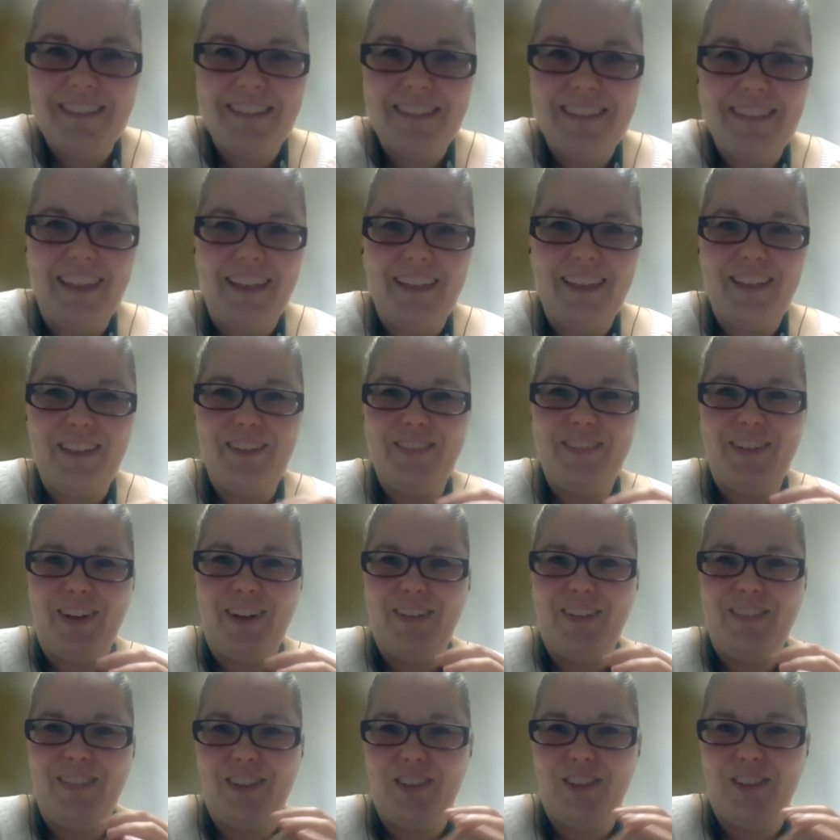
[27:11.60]
Thank you
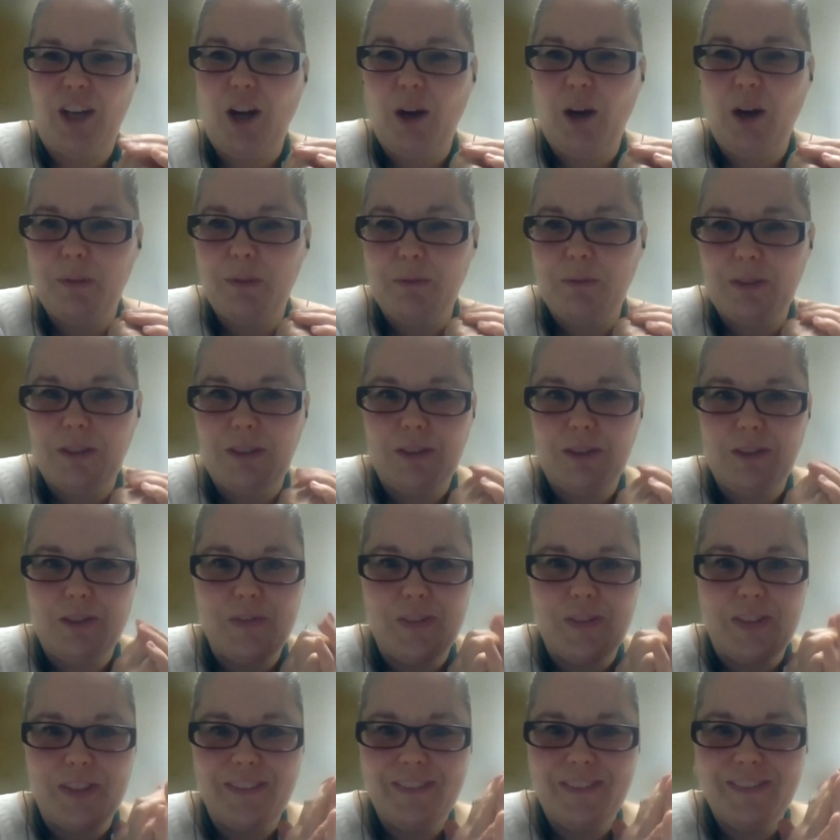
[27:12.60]
very much. I hope it was
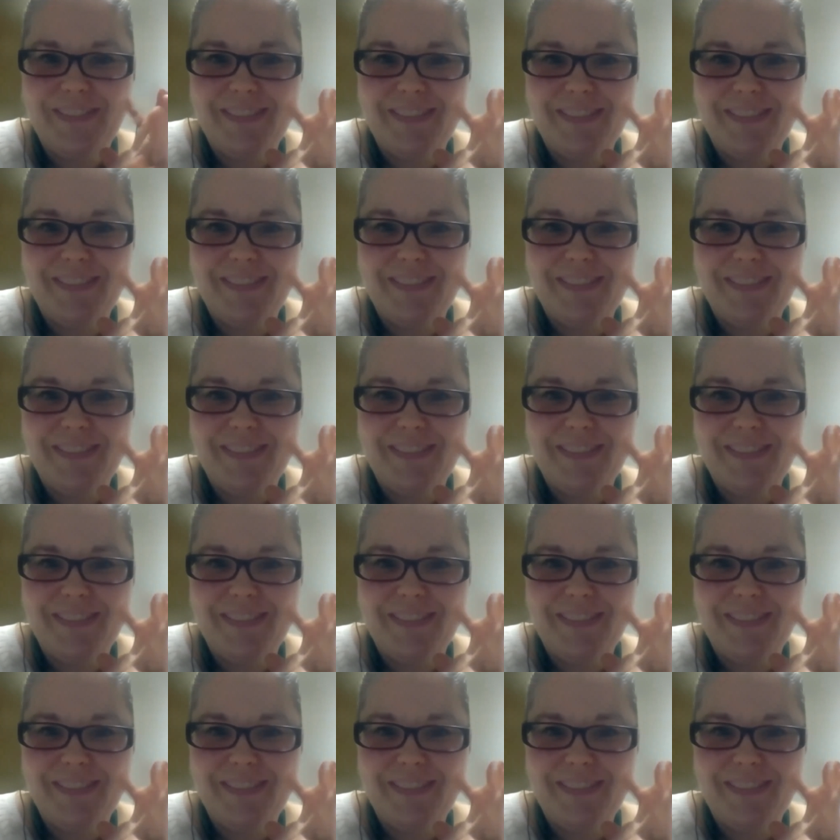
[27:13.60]
useful.